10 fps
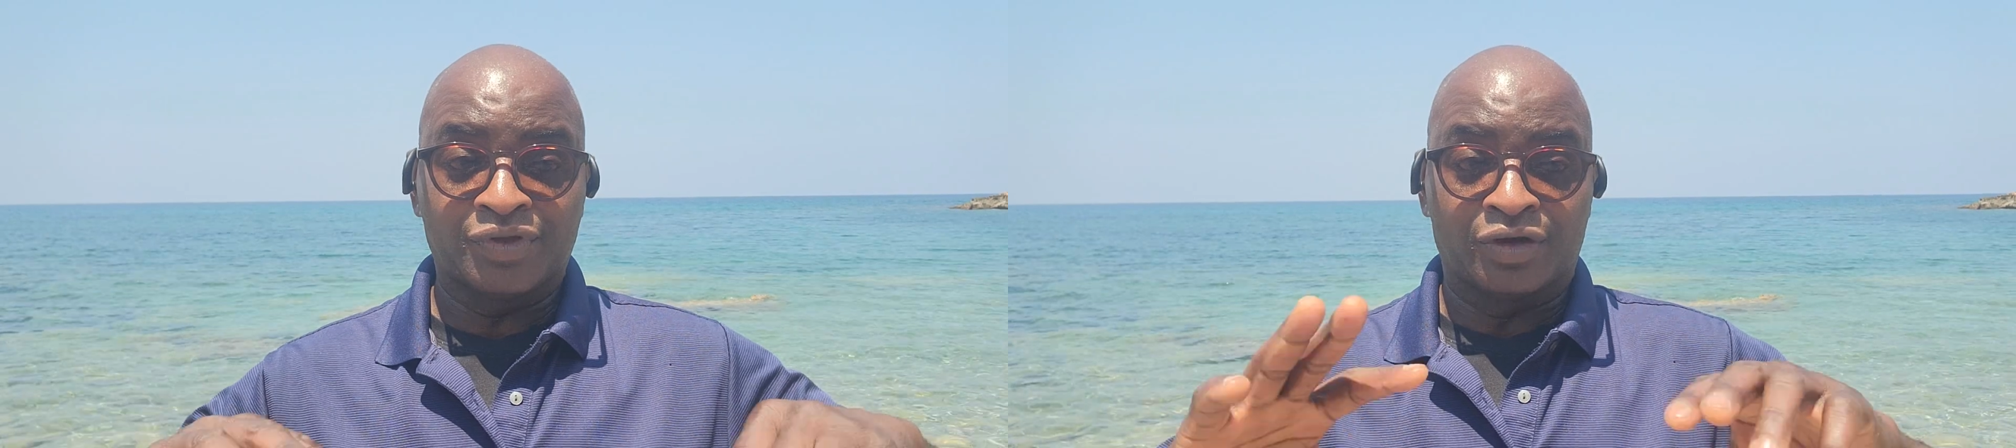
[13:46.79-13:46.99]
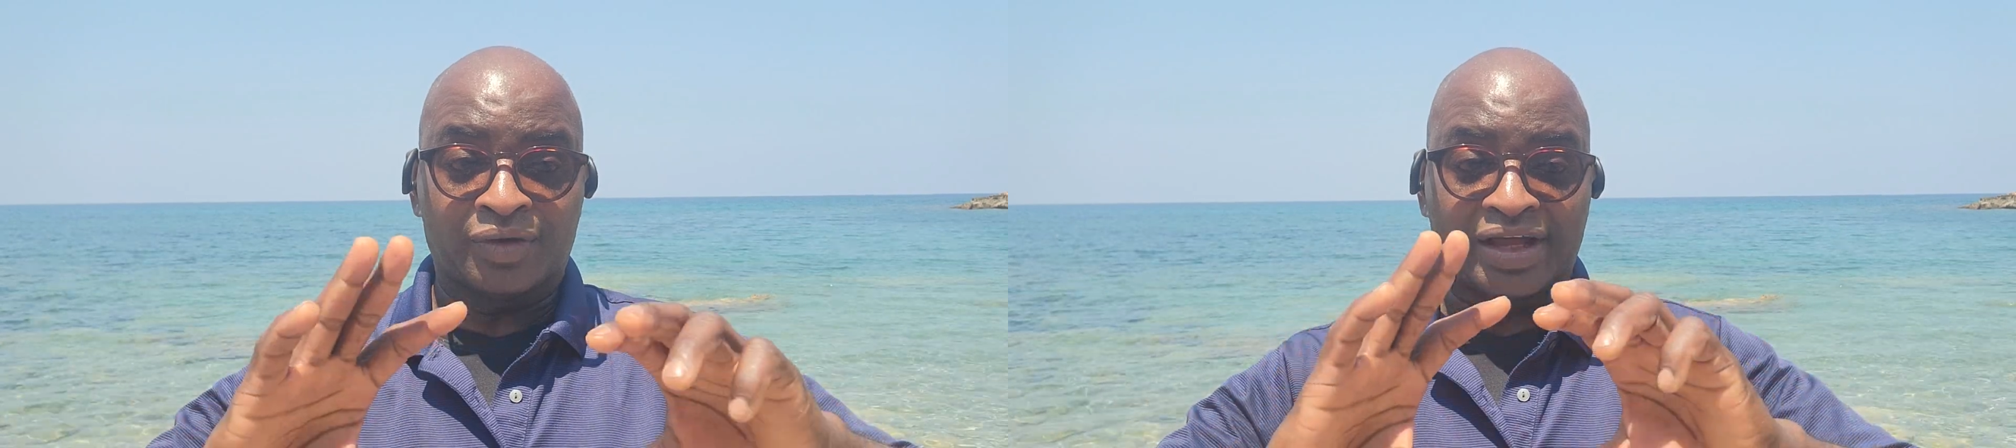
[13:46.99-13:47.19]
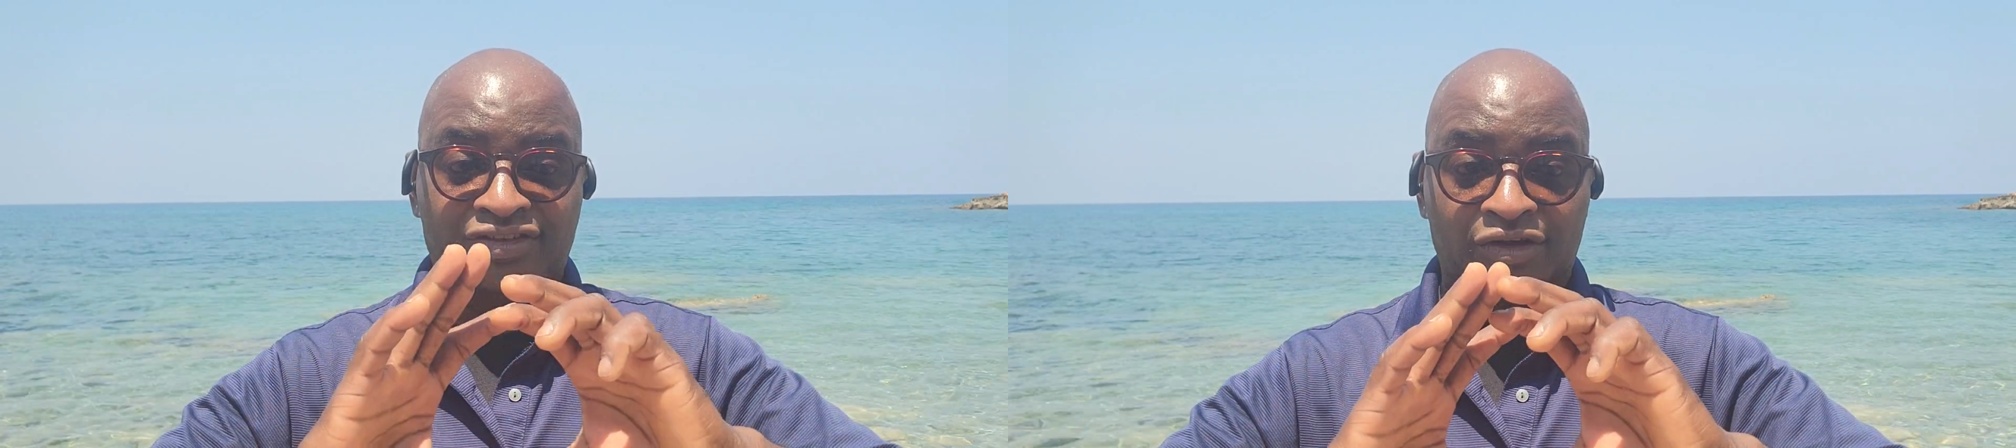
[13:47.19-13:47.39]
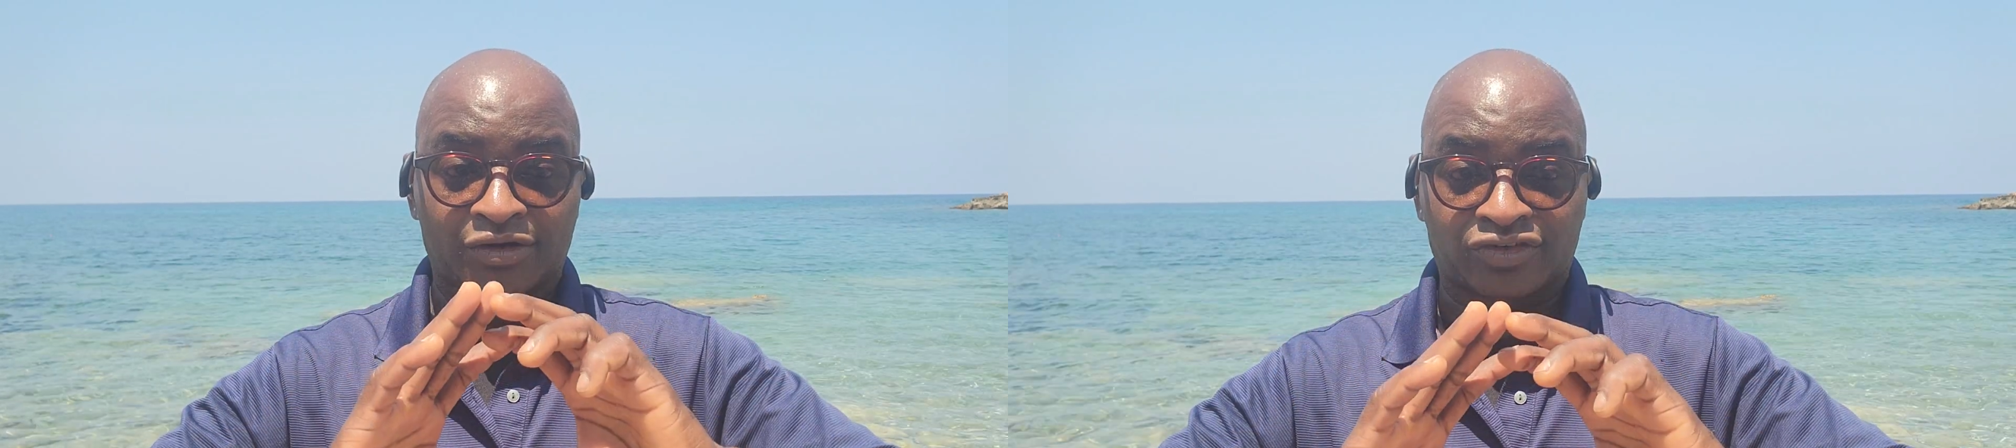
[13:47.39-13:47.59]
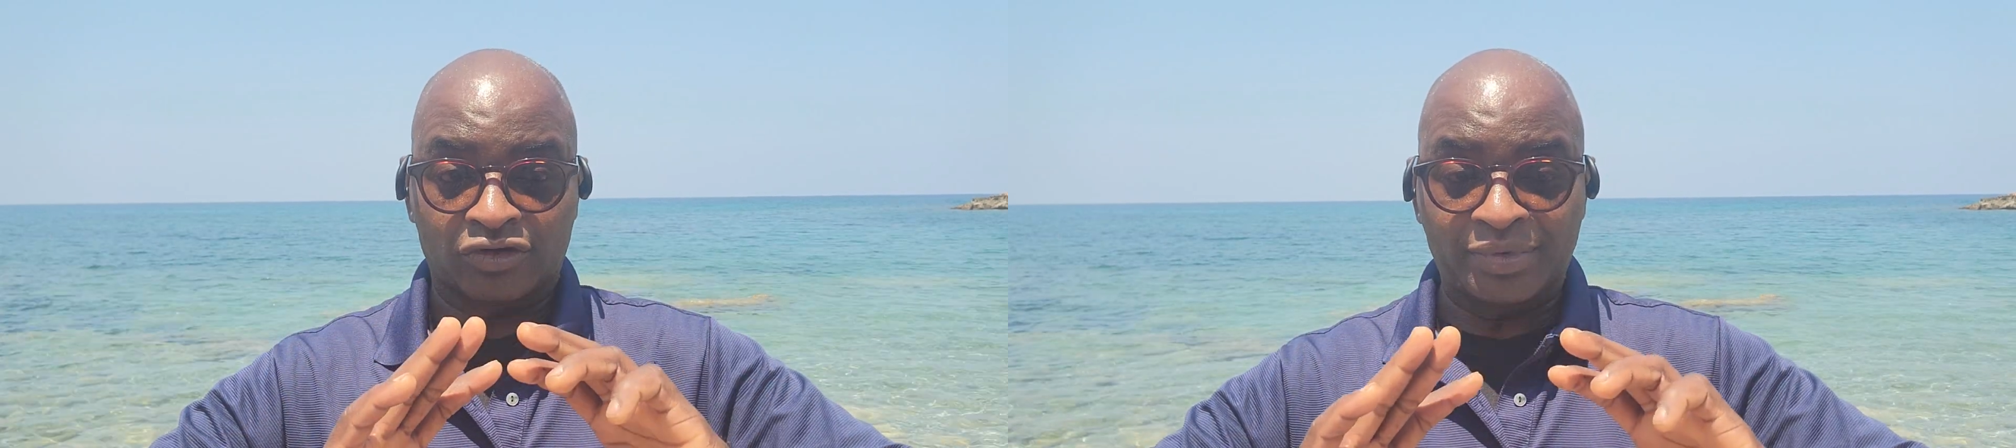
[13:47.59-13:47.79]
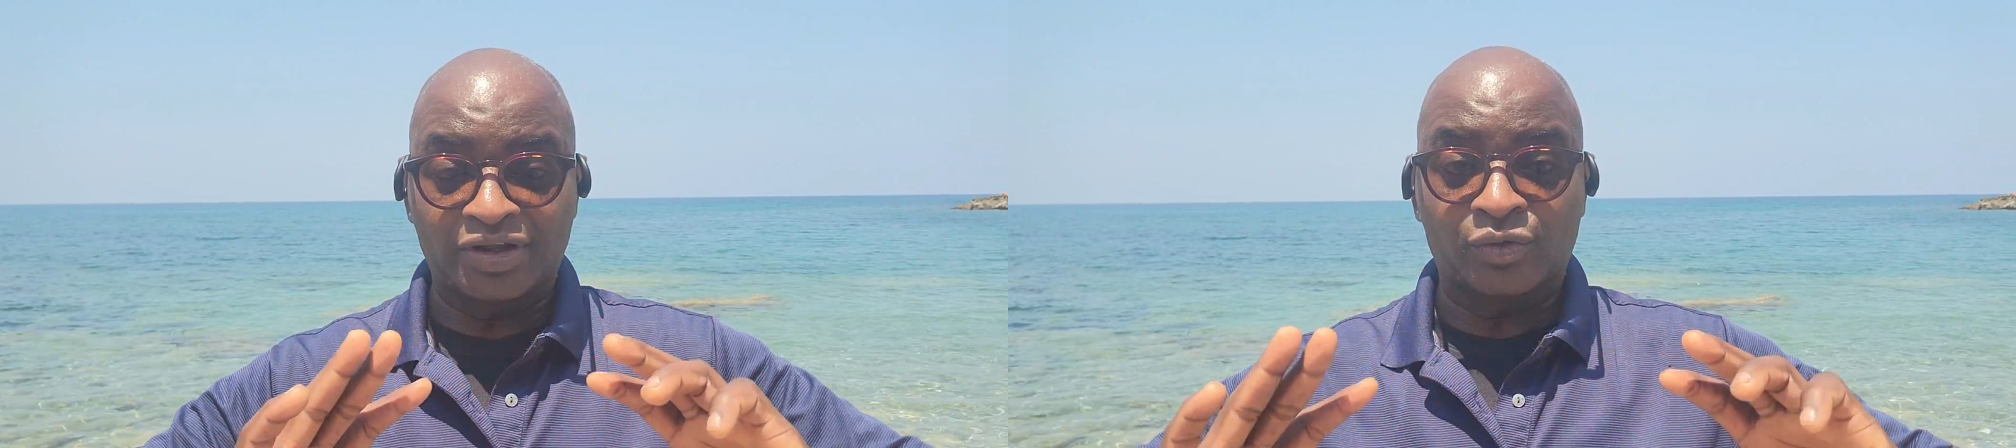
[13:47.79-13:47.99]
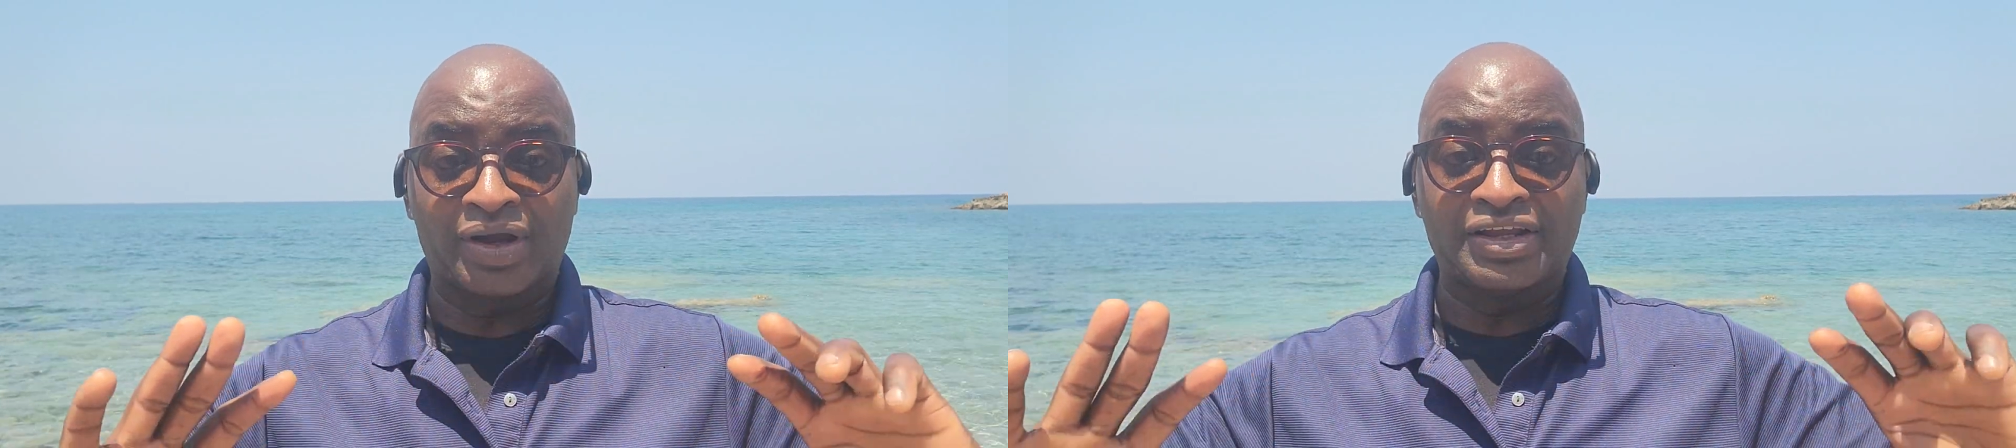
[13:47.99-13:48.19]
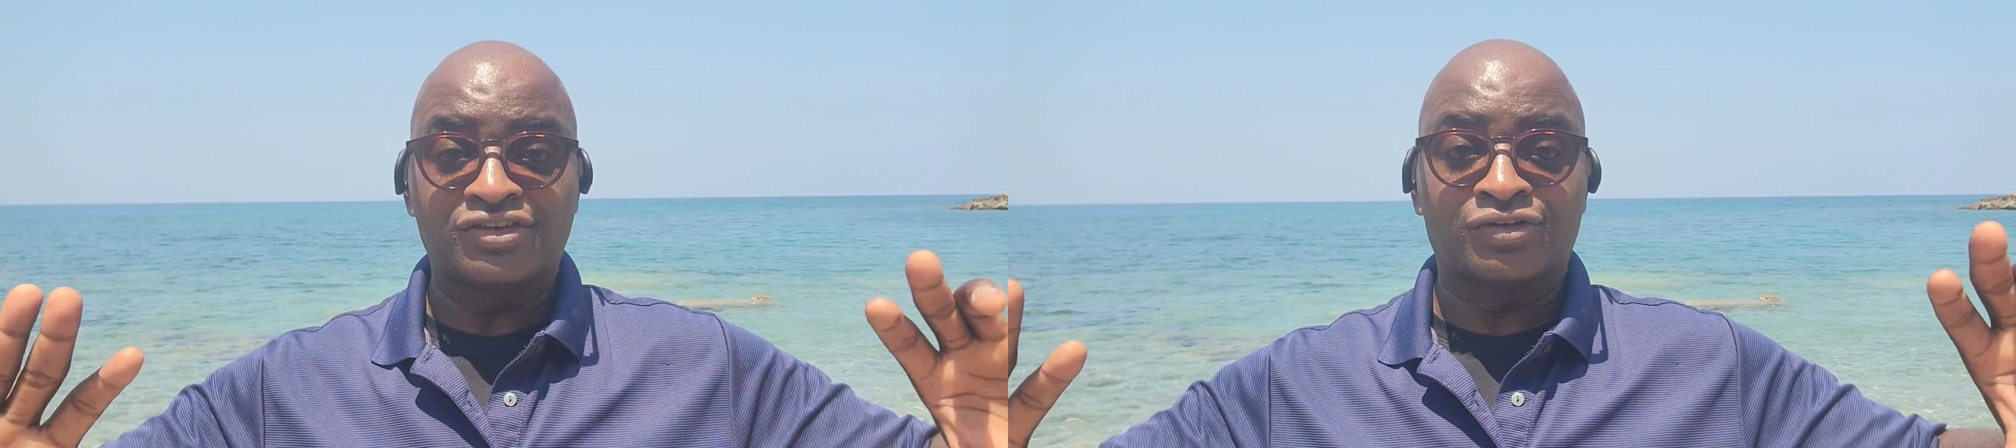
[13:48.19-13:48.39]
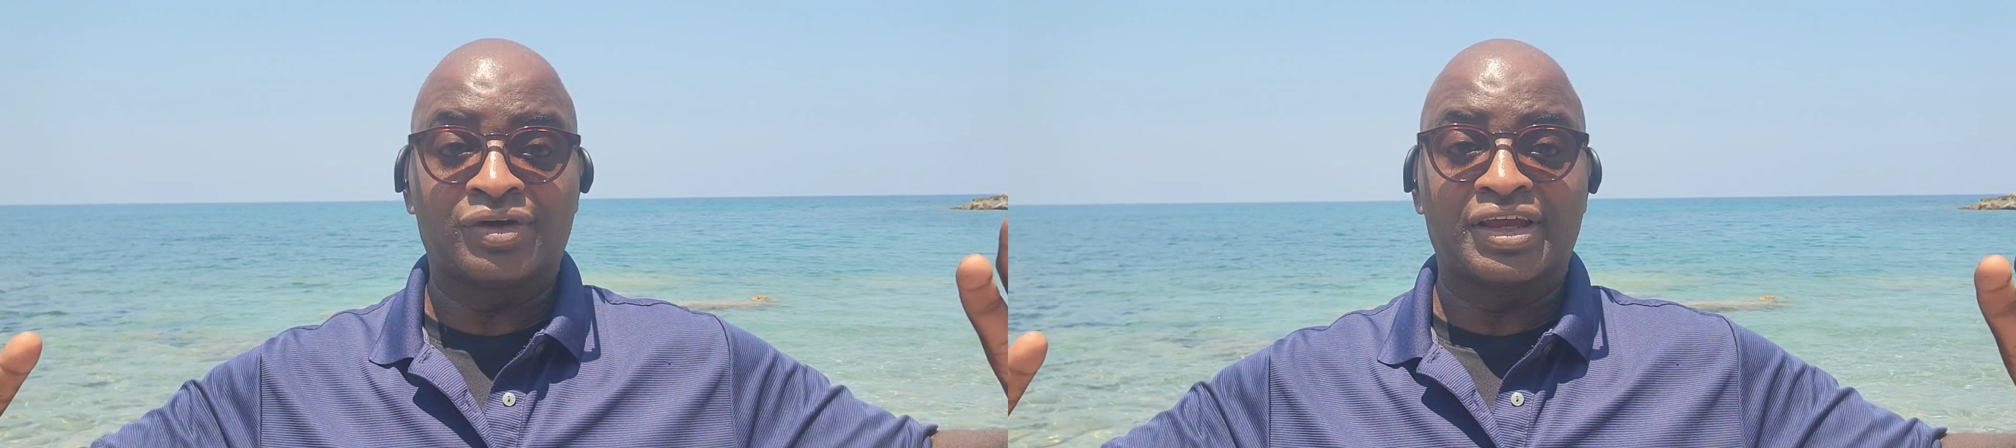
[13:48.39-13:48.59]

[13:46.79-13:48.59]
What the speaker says: Look at so many ways you